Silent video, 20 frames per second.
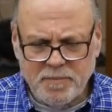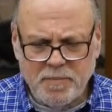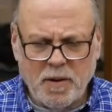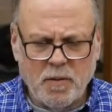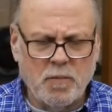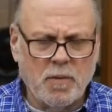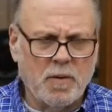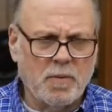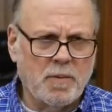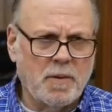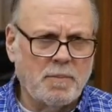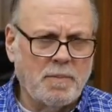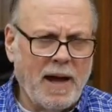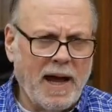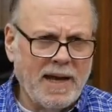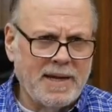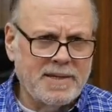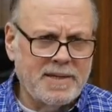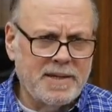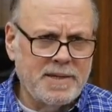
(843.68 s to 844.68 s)
But we're
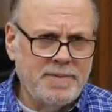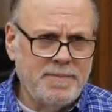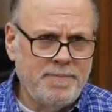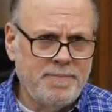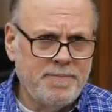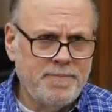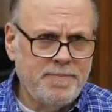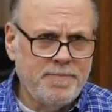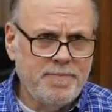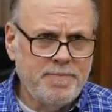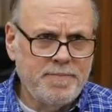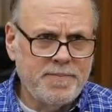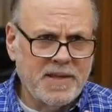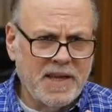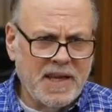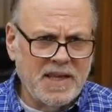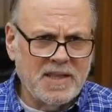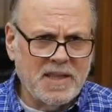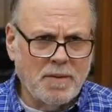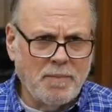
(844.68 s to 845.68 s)
reminded
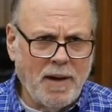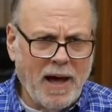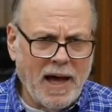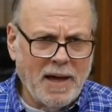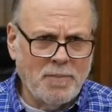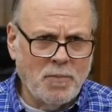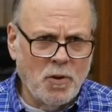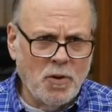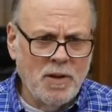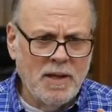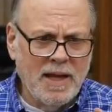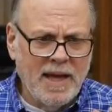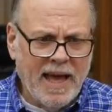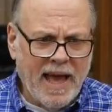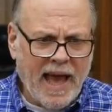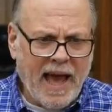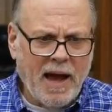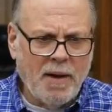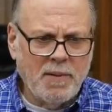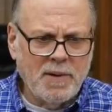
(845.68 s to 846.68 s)
in the Bible
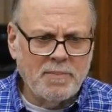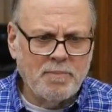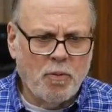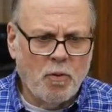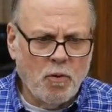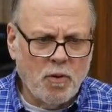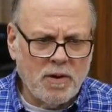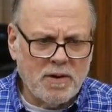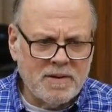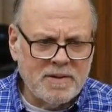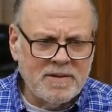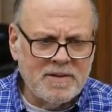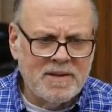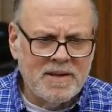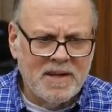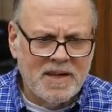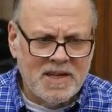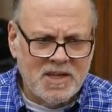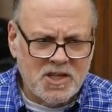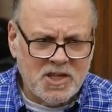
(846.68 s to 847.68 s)
how
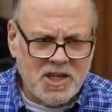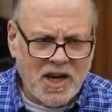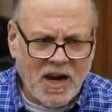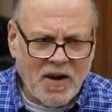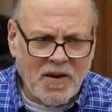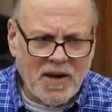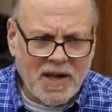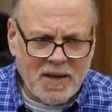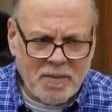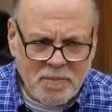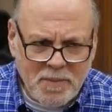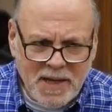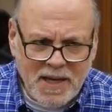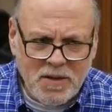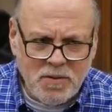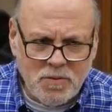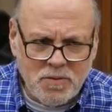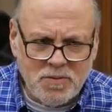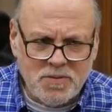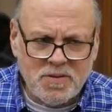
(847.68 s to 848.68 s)
important sharing
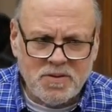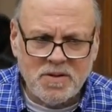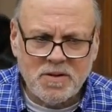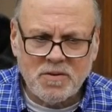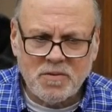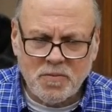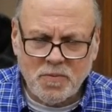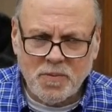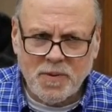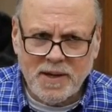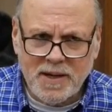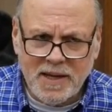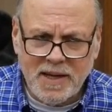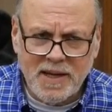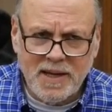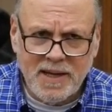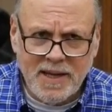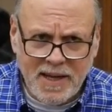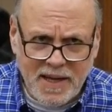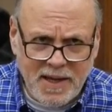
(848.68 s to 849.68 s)
meals
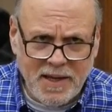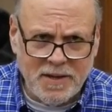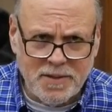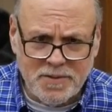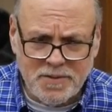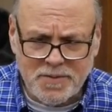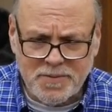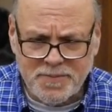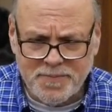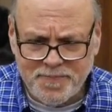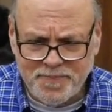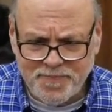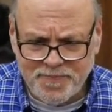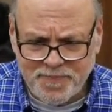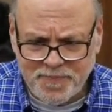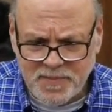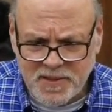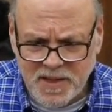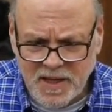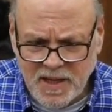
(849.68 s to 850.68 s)
really is.
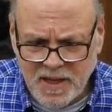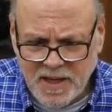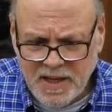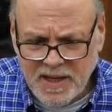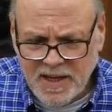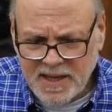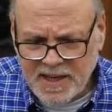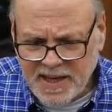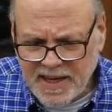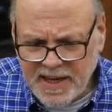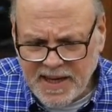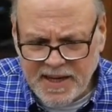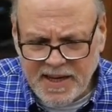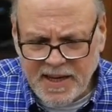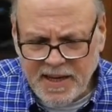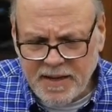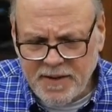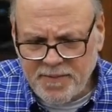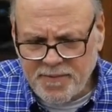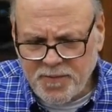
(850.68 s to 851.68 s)

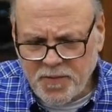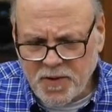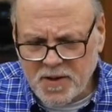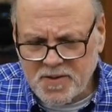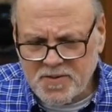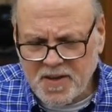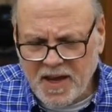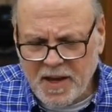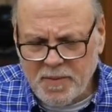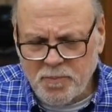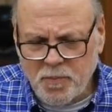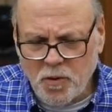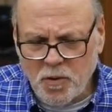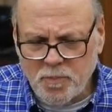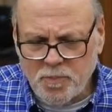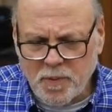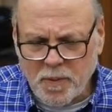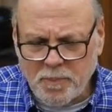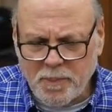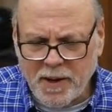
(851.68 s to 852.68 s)
Gideon, for
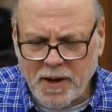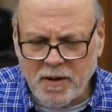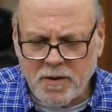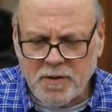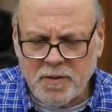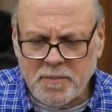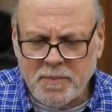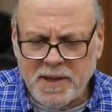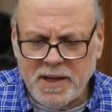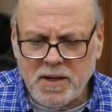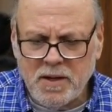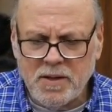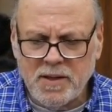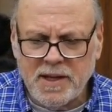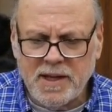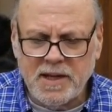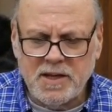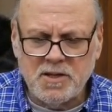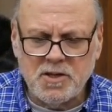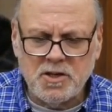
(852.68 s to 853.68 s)
example, prepared a meal
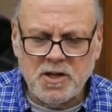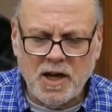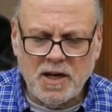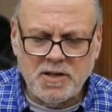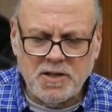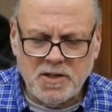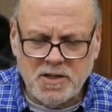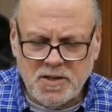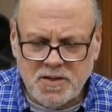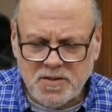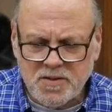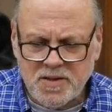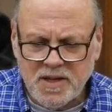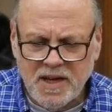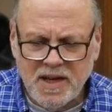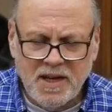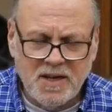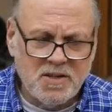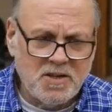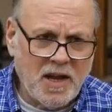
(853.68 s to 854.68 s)
in Judges
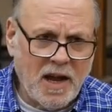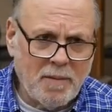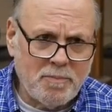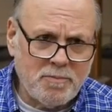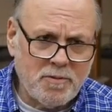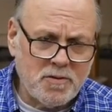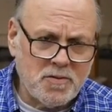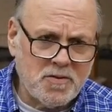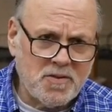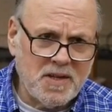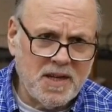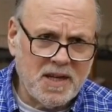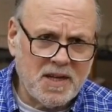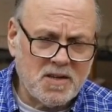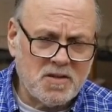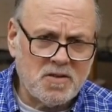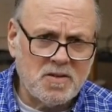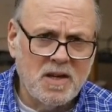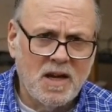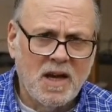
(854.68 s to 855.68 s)
chapter
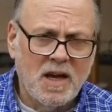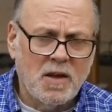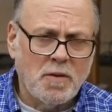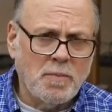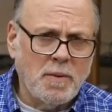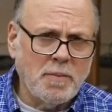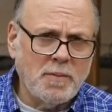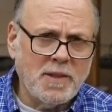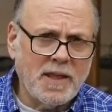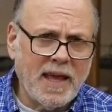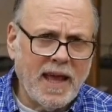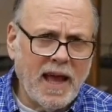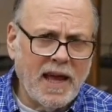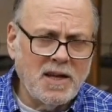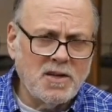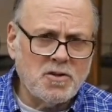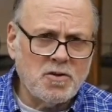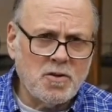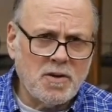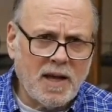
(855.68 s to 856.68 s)
6. Remember the
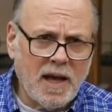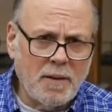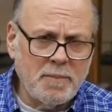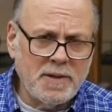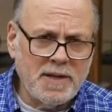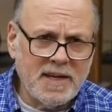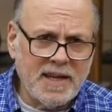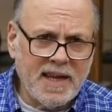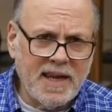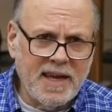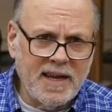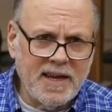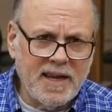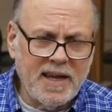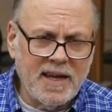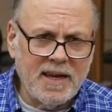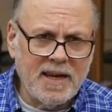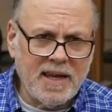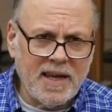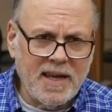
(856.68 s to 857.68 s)
angel coming to
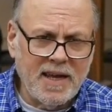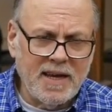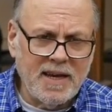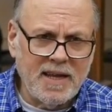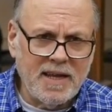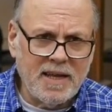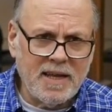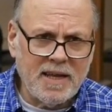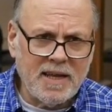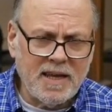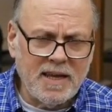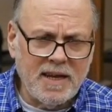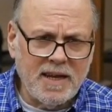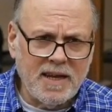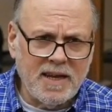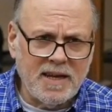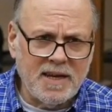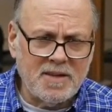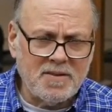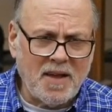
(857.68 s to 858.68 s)
Gideon, and Gideon,
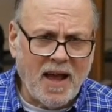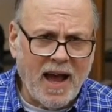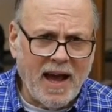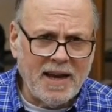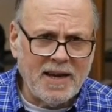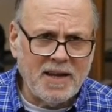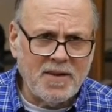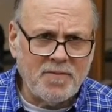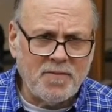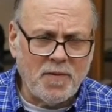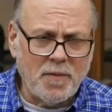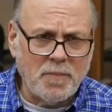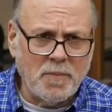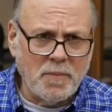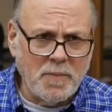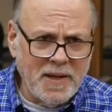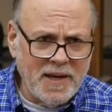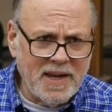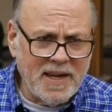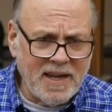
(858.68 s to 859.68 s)
Gideon is hiding from
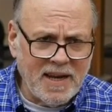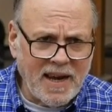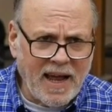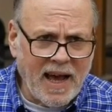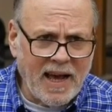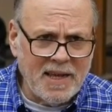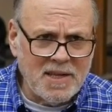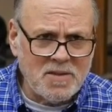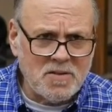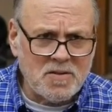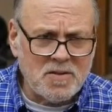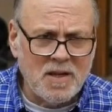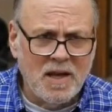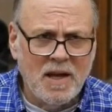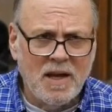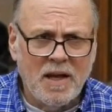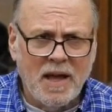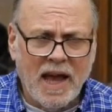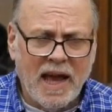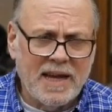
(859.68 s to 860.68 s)
the Midianites,
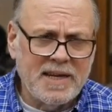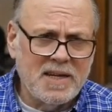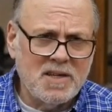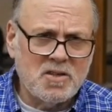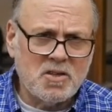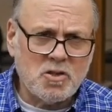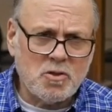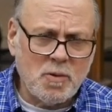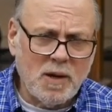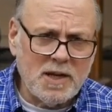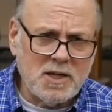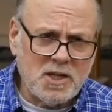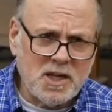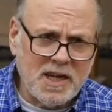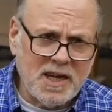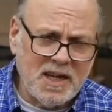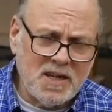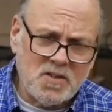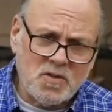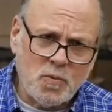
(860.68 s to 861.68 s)
and he's
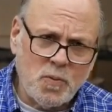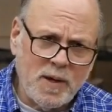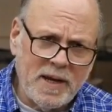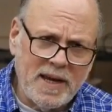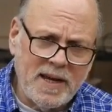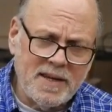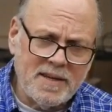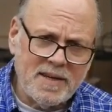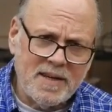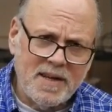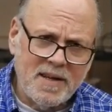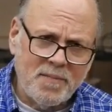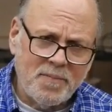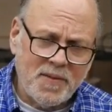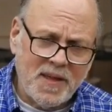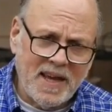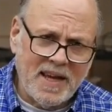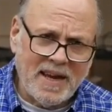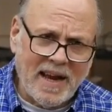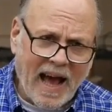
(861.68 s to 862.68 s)
threshing his wheat
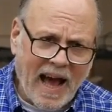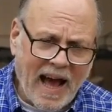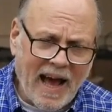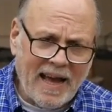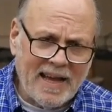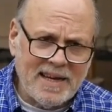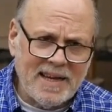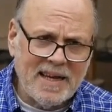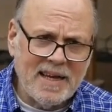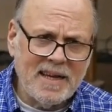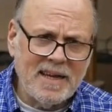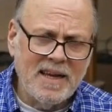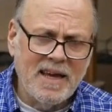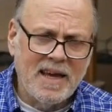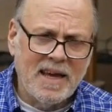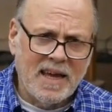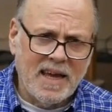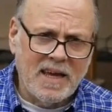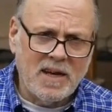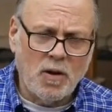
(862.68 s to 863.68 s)
in hiding
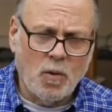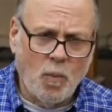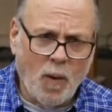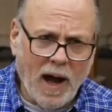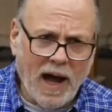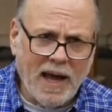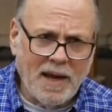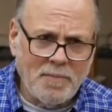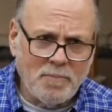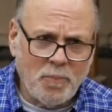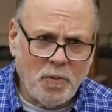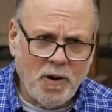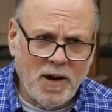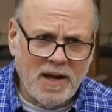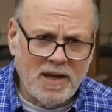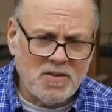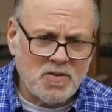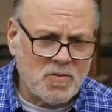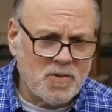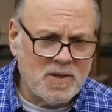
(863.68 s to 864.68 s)
in a wine
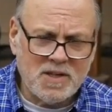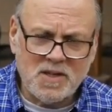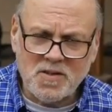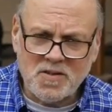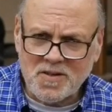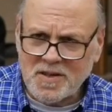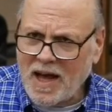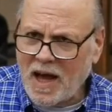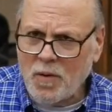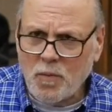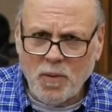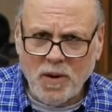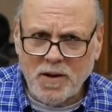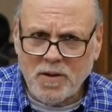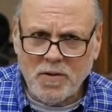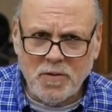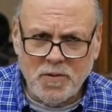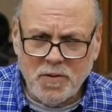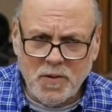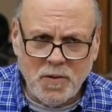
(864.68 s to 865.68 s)
press, which is not where
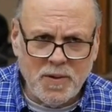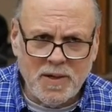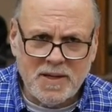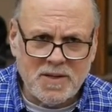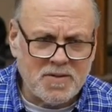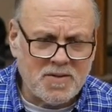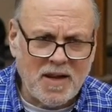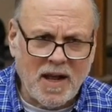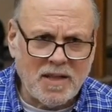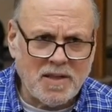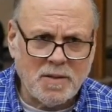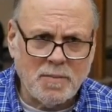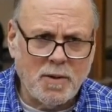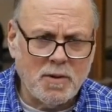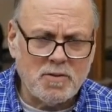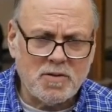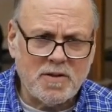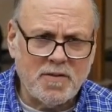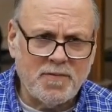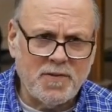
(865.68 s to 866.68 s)
you do it. It's not the
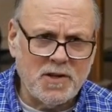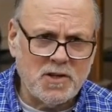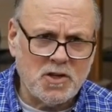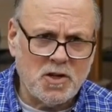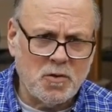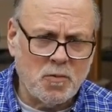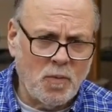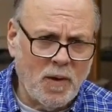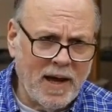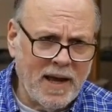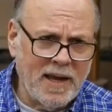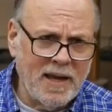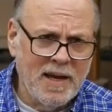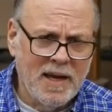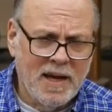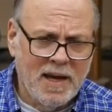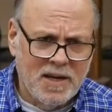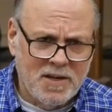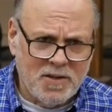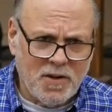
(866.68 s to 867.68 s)
most efficient way
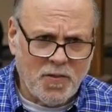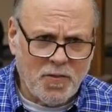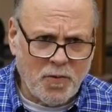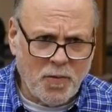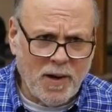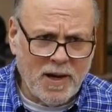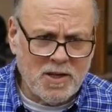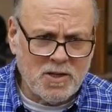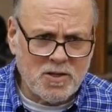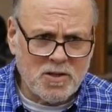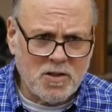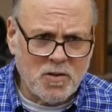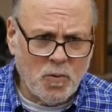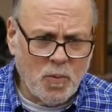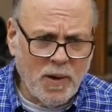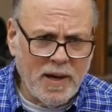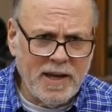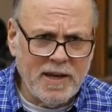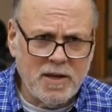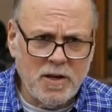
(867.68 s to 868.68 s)
to thresh the
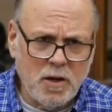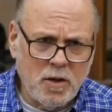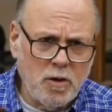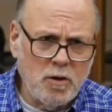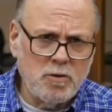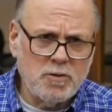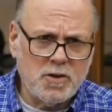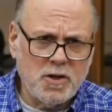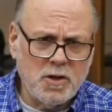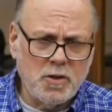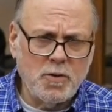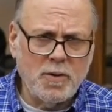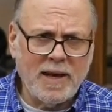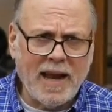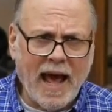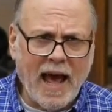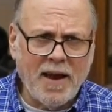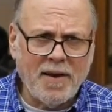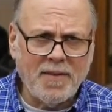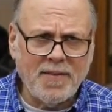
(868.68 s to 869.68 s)
wheat. You usually do
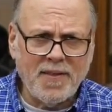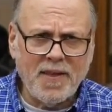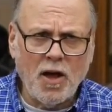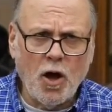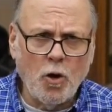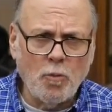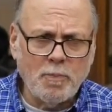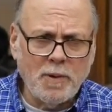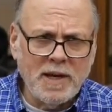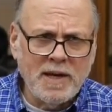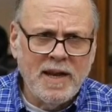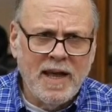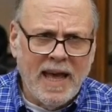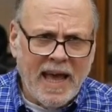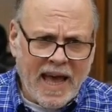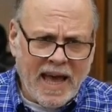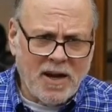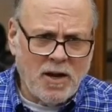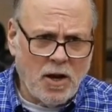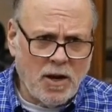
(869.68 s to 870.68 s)
it out in the open
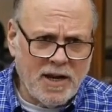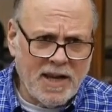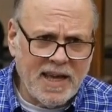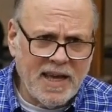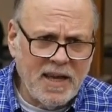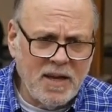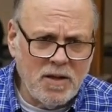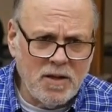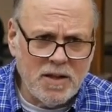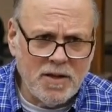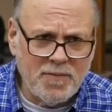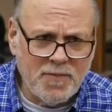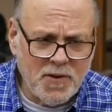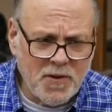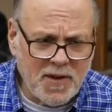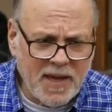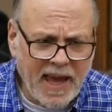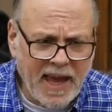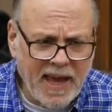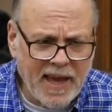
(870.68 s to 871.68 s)
and on a hill if
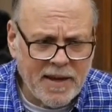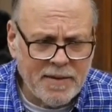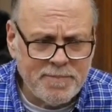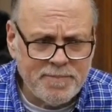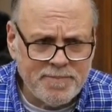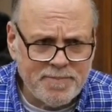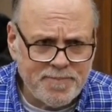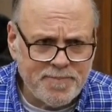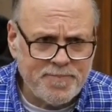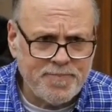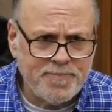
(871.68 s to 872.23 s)
you can.